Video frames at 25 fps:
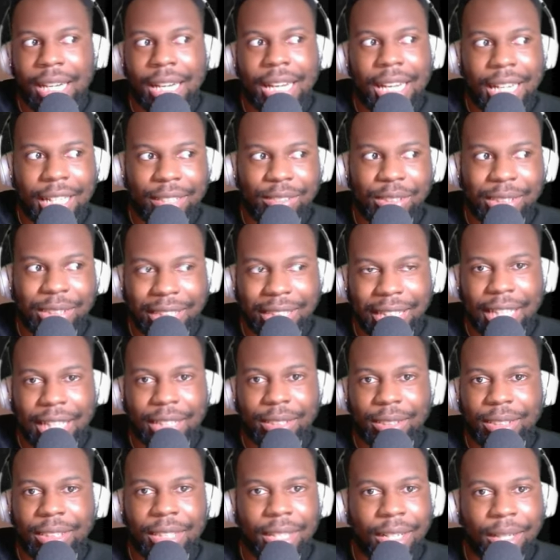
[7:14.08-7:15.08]
And I've seen
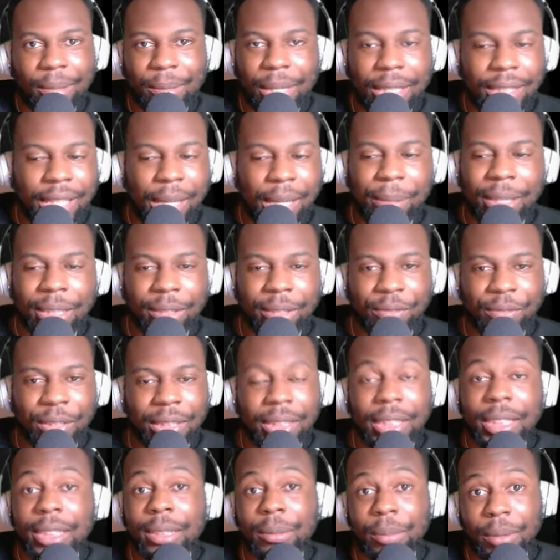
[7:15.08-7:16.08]
I'm not talking about the
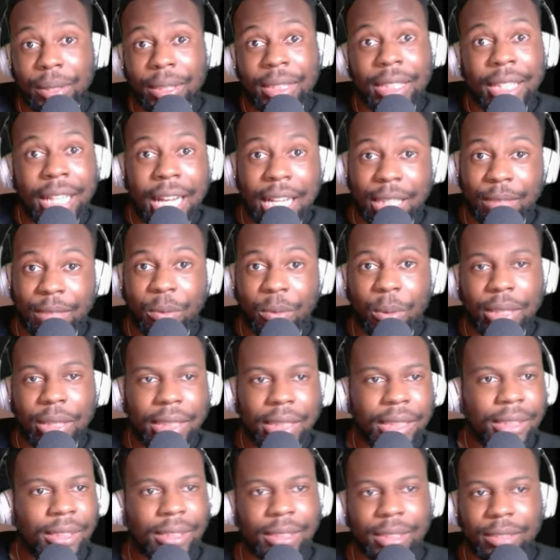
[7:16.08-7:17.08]
50s, but in the last 40
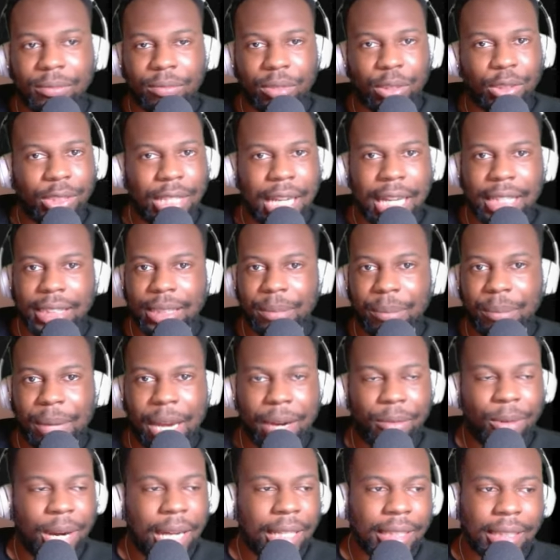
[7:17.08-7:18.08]
years, it's Phil Jackson, Pat
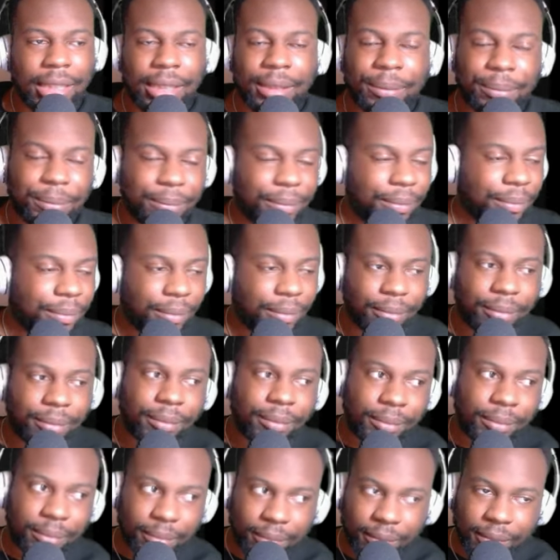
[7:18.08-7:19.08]
Riley.
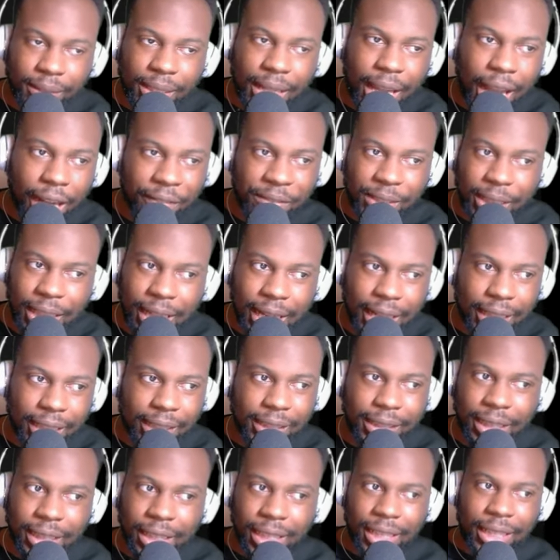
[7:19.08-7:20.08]
After that,
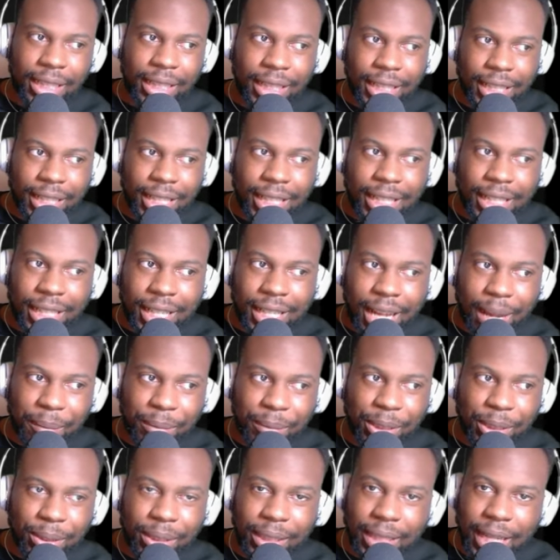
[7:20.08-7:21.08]

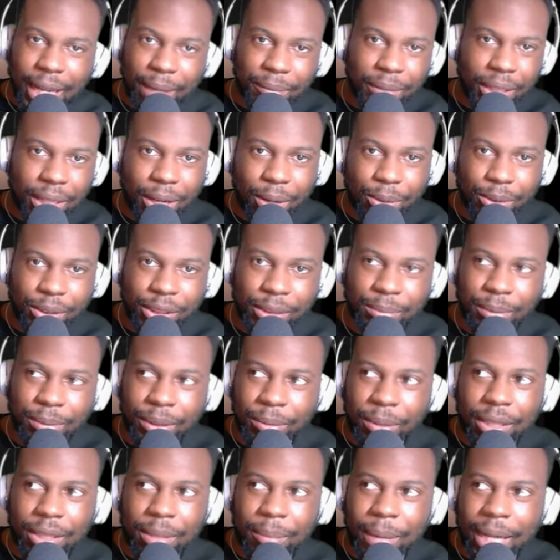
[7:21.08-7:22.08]
you can name the coaches,
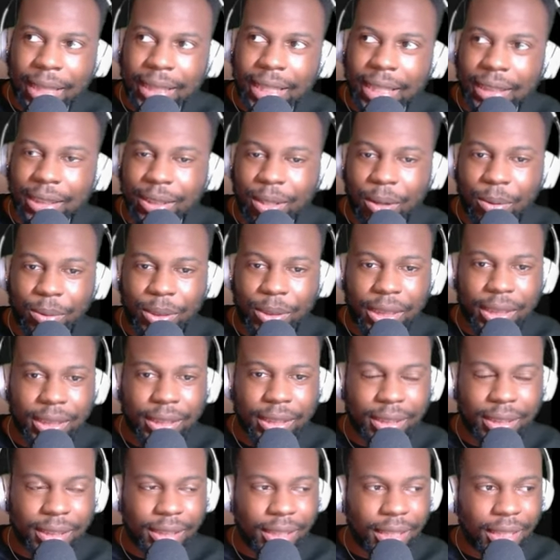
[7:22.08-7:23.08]
but the Mike
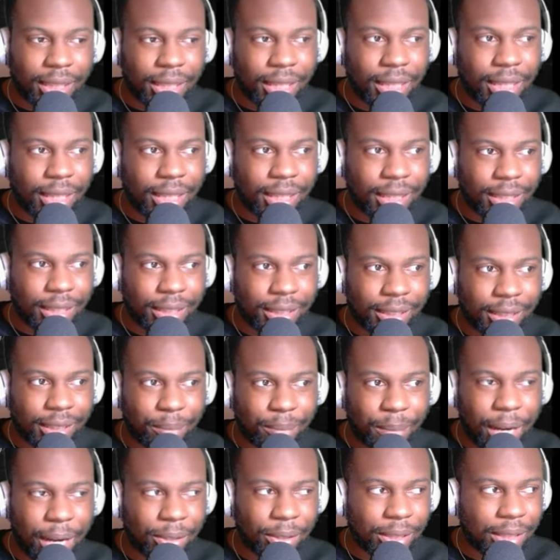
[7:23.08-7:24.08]
D'Antonis, the
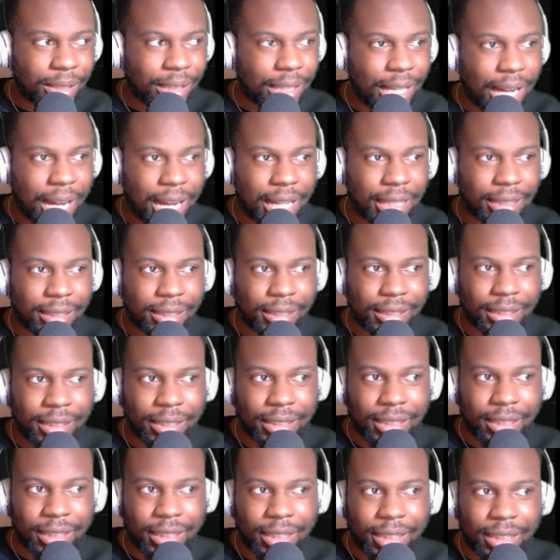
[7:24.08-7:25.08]
Byron Scotts,
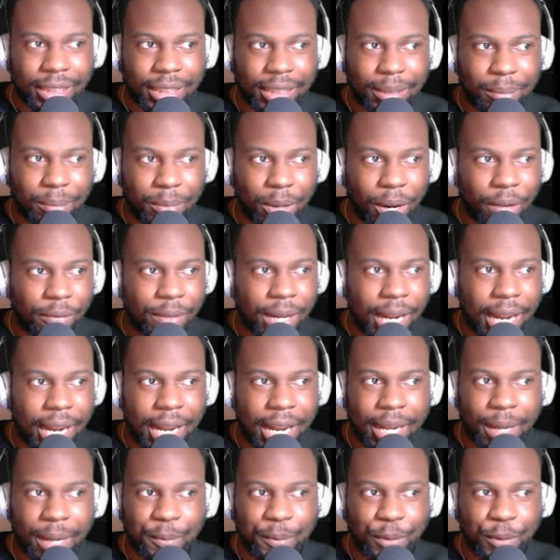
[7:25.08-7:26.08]
Marvin
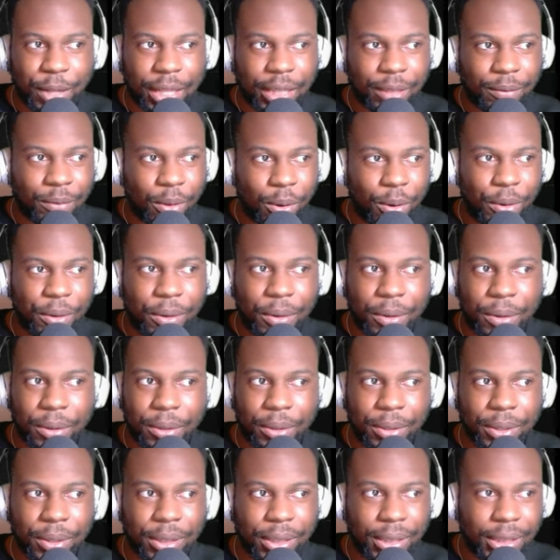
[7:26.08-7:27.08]
Hamm, Frank
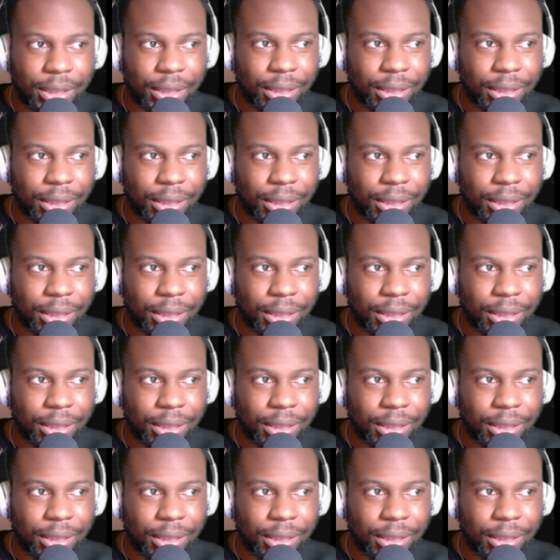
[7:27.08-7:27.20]
Vogel,